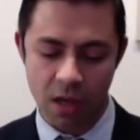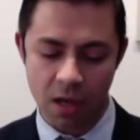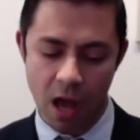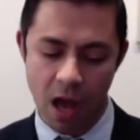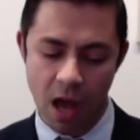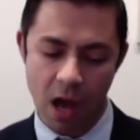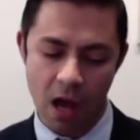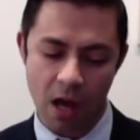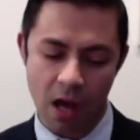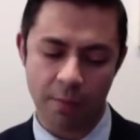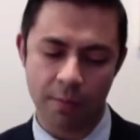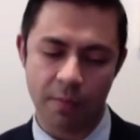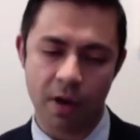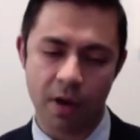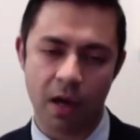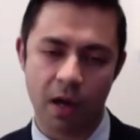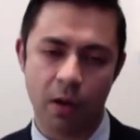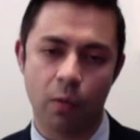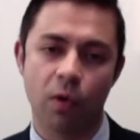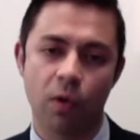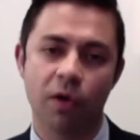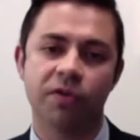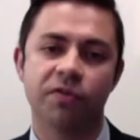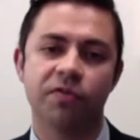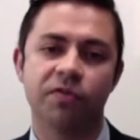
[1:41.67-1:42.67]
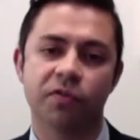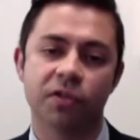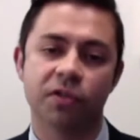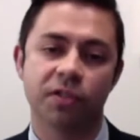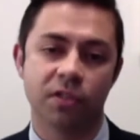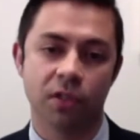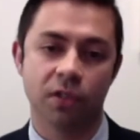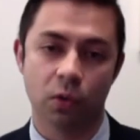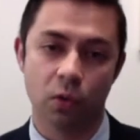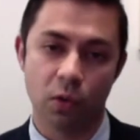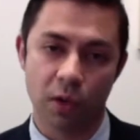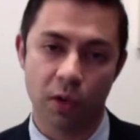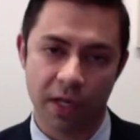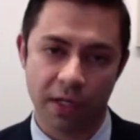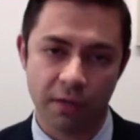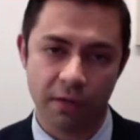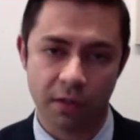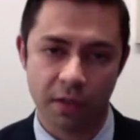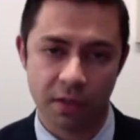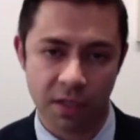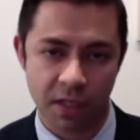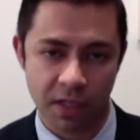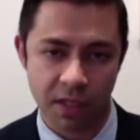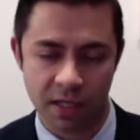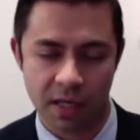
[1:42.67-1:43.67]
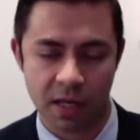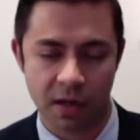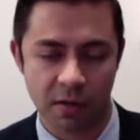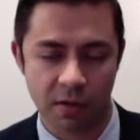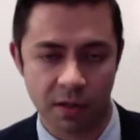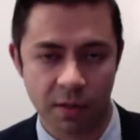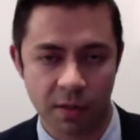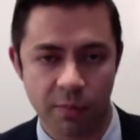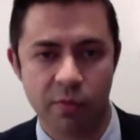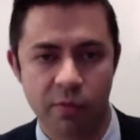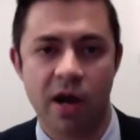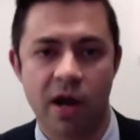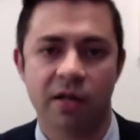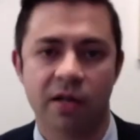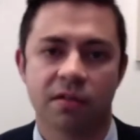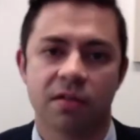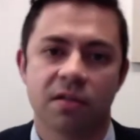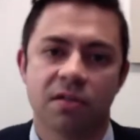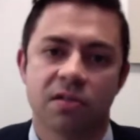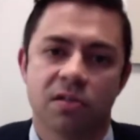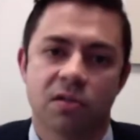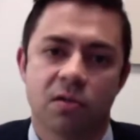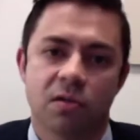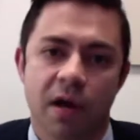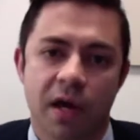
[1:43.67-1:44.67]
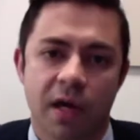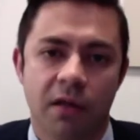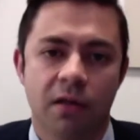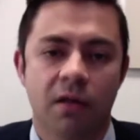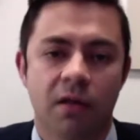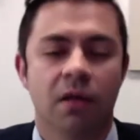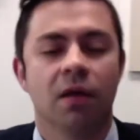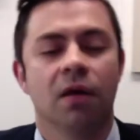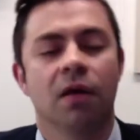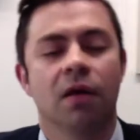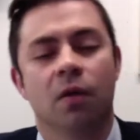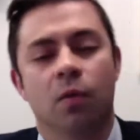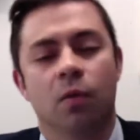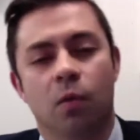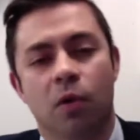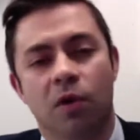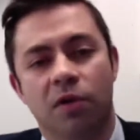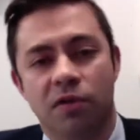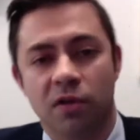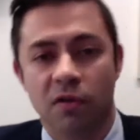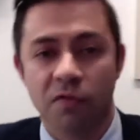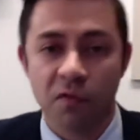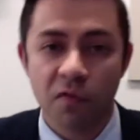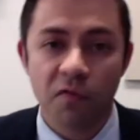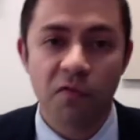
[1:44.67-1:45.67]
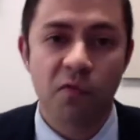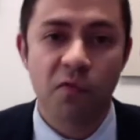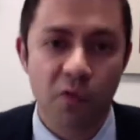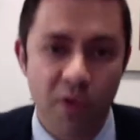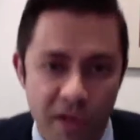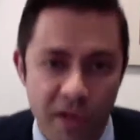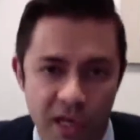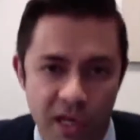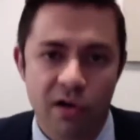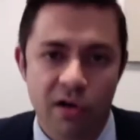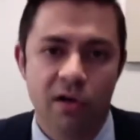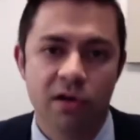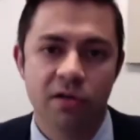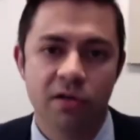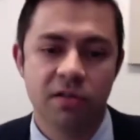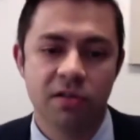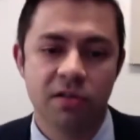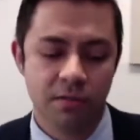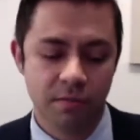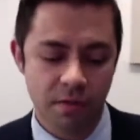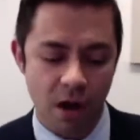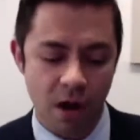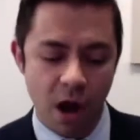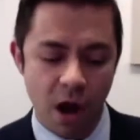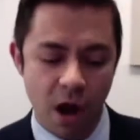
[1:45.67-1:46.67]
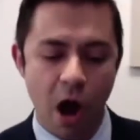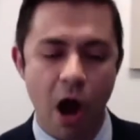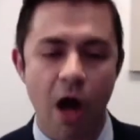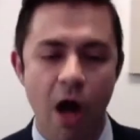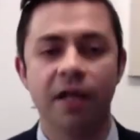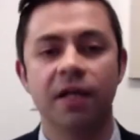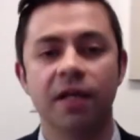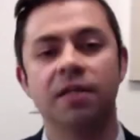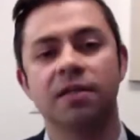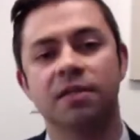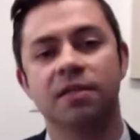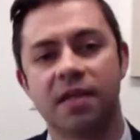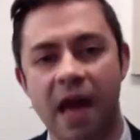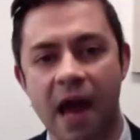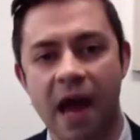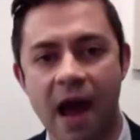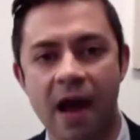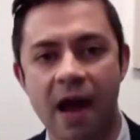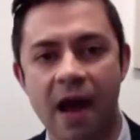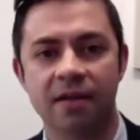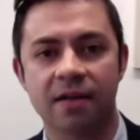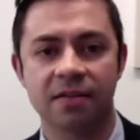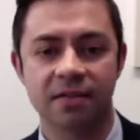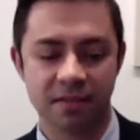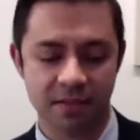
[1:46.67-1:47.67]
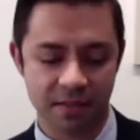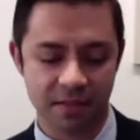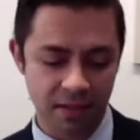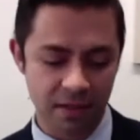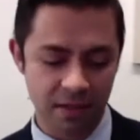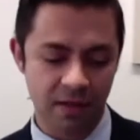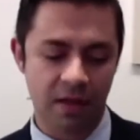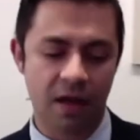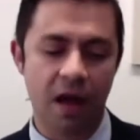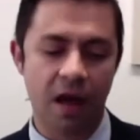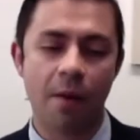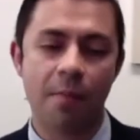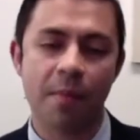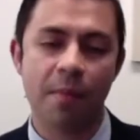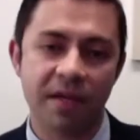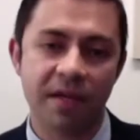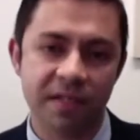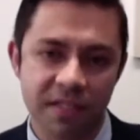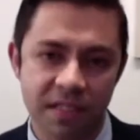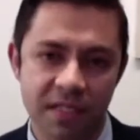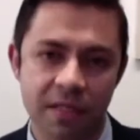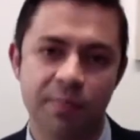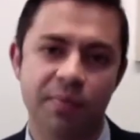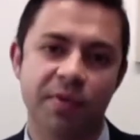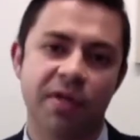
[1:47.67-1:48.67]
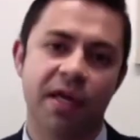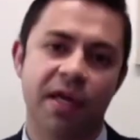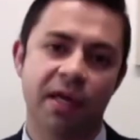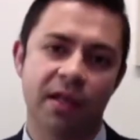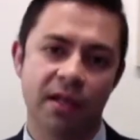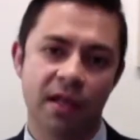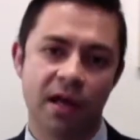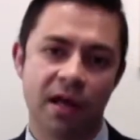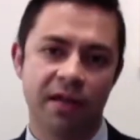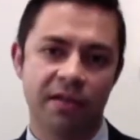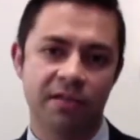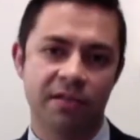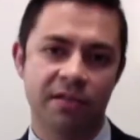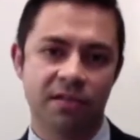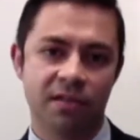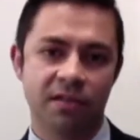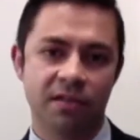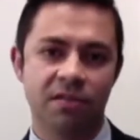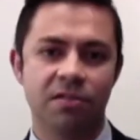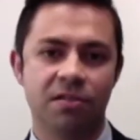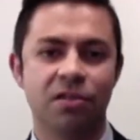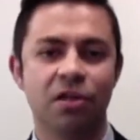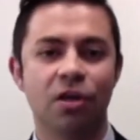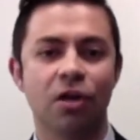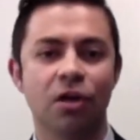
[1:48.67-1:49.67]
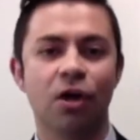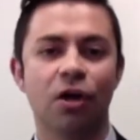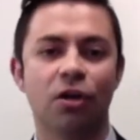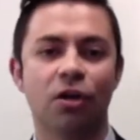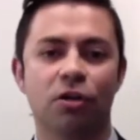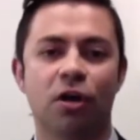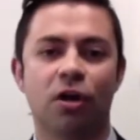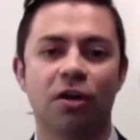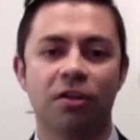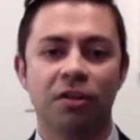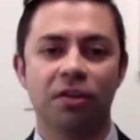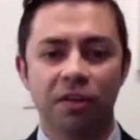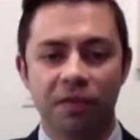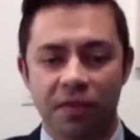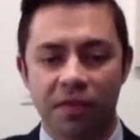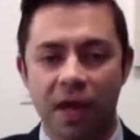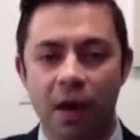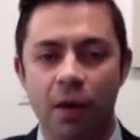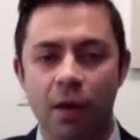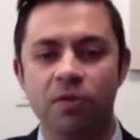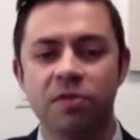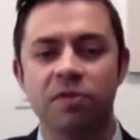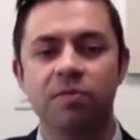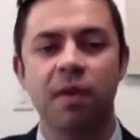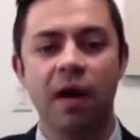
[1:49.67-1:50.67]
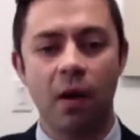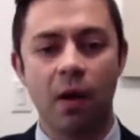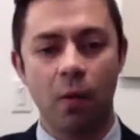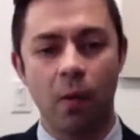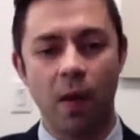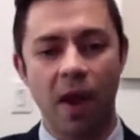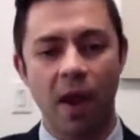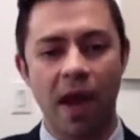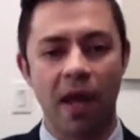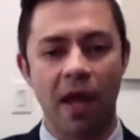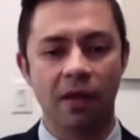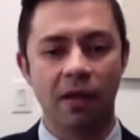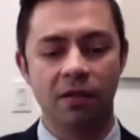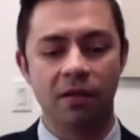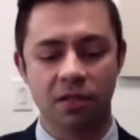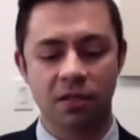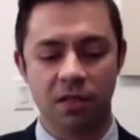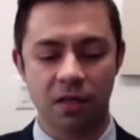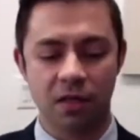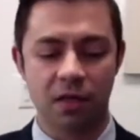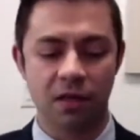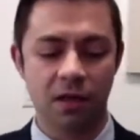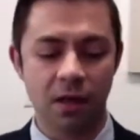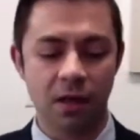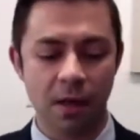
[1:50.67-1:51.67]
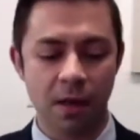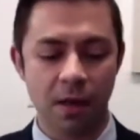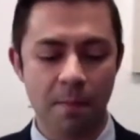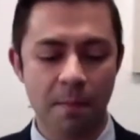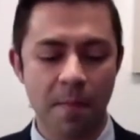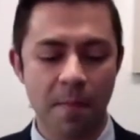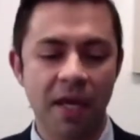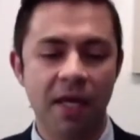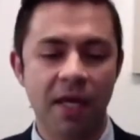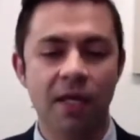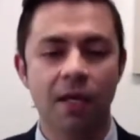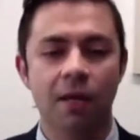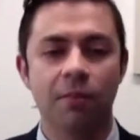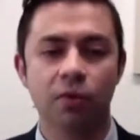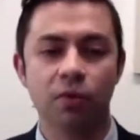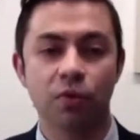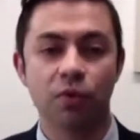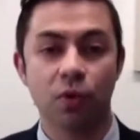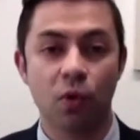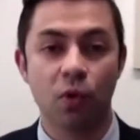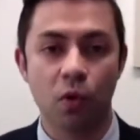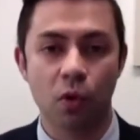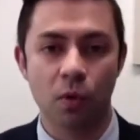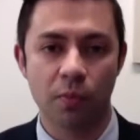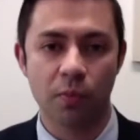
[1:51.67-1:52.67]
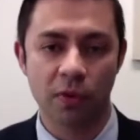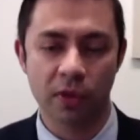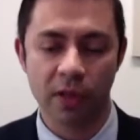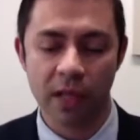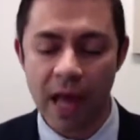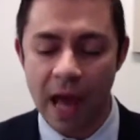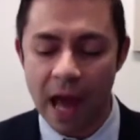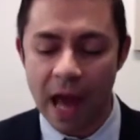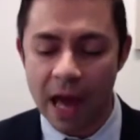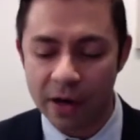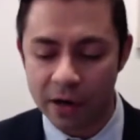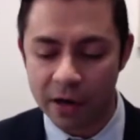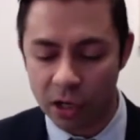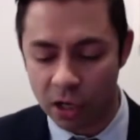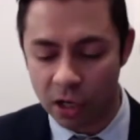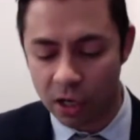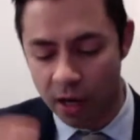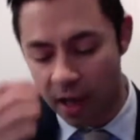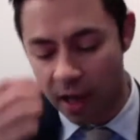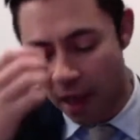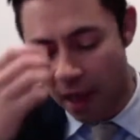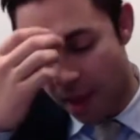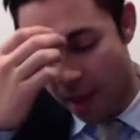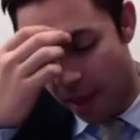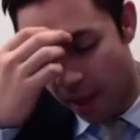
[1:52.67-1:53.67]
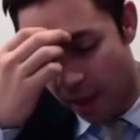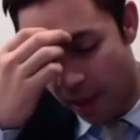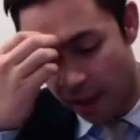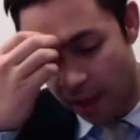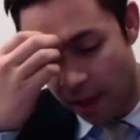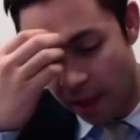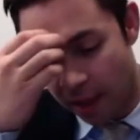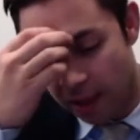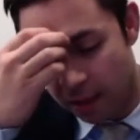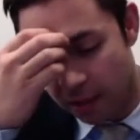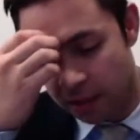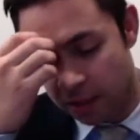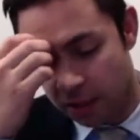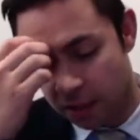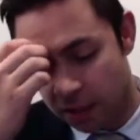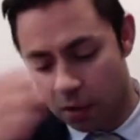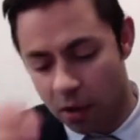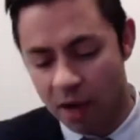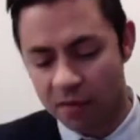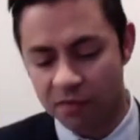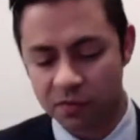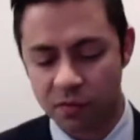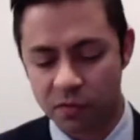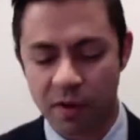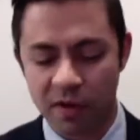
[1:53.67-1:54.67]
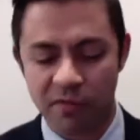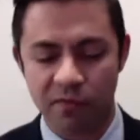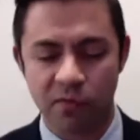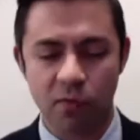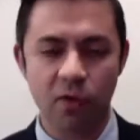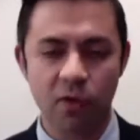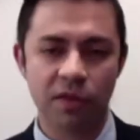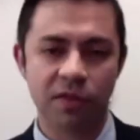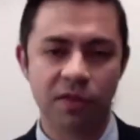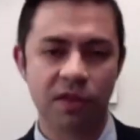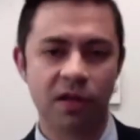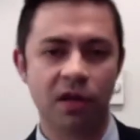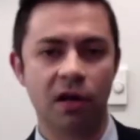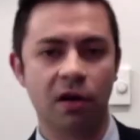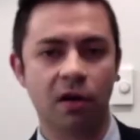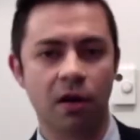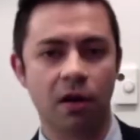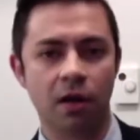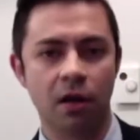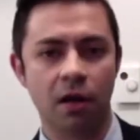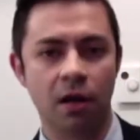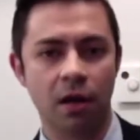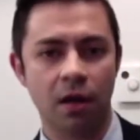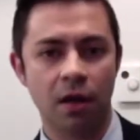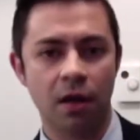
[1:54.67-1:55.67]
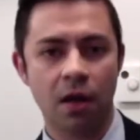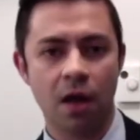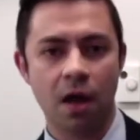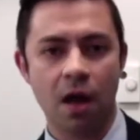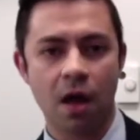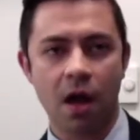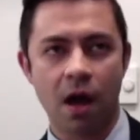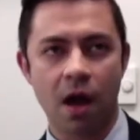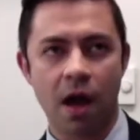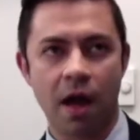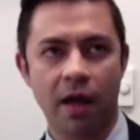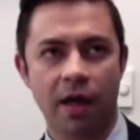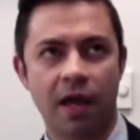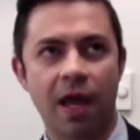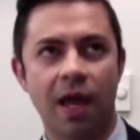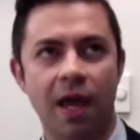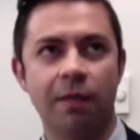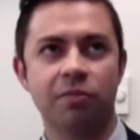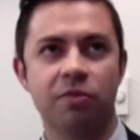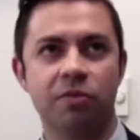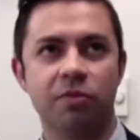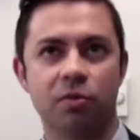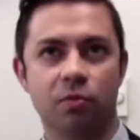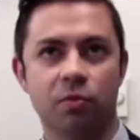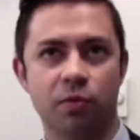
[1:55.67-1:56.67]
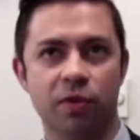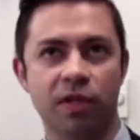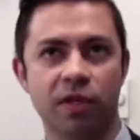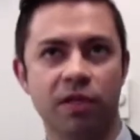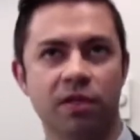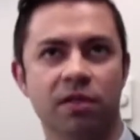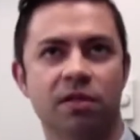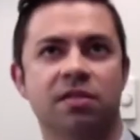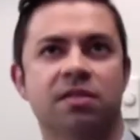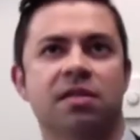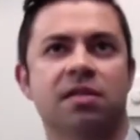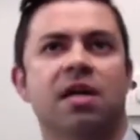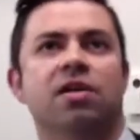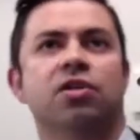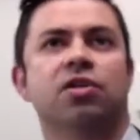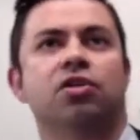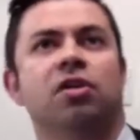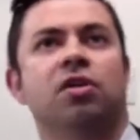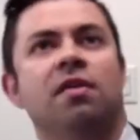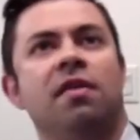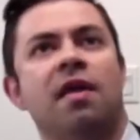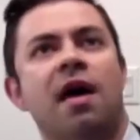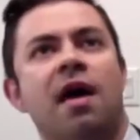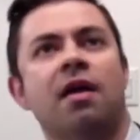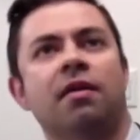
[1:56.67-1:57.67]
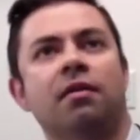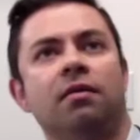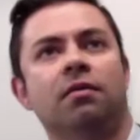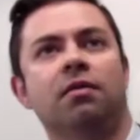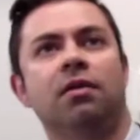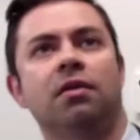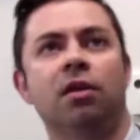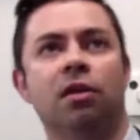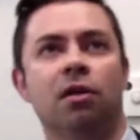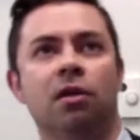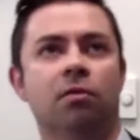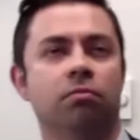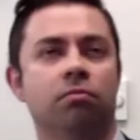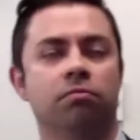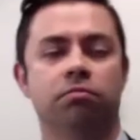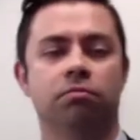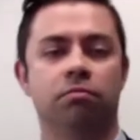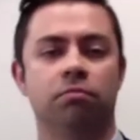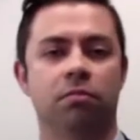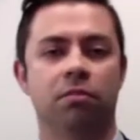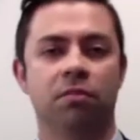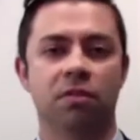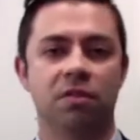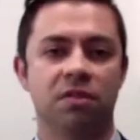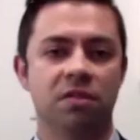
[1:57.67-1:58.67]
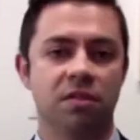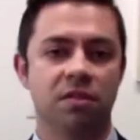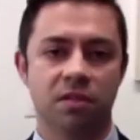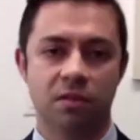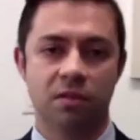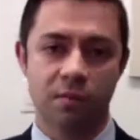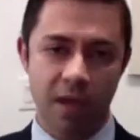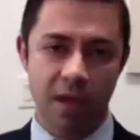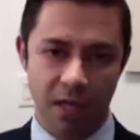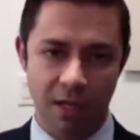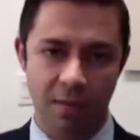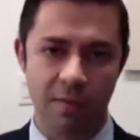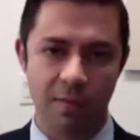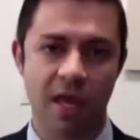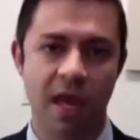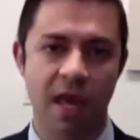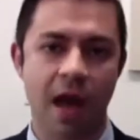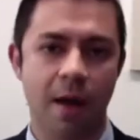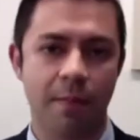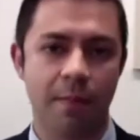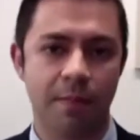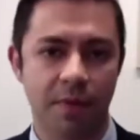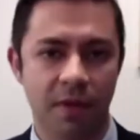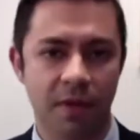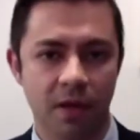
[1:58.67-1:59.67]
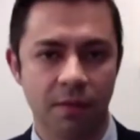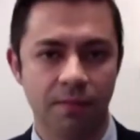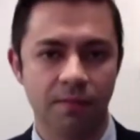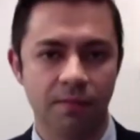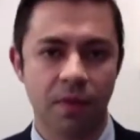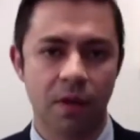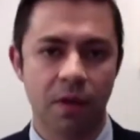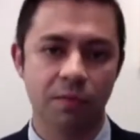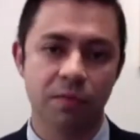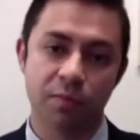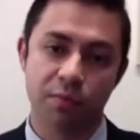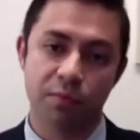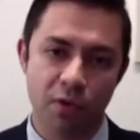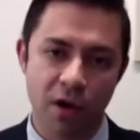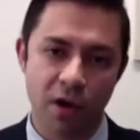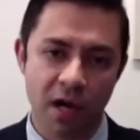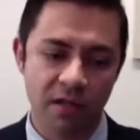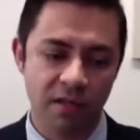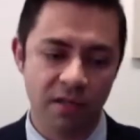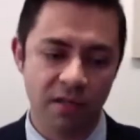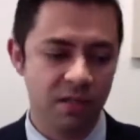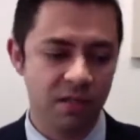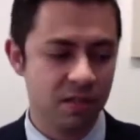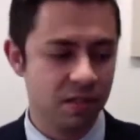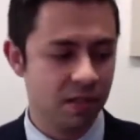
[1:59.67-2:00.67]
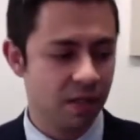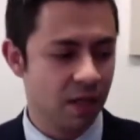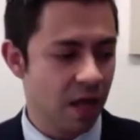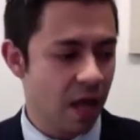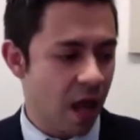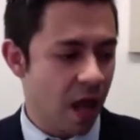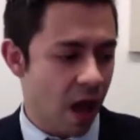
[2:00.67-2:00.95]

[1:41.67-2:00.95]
I worked for Deloitte in the accounting practice. So I worked there for 4 years, audit and tax, got my CPA license, thought that was my way to make it up through the corporate ladder. And, after my 4th year, I came to the realization that, this isn't making me happy. I'm depressed.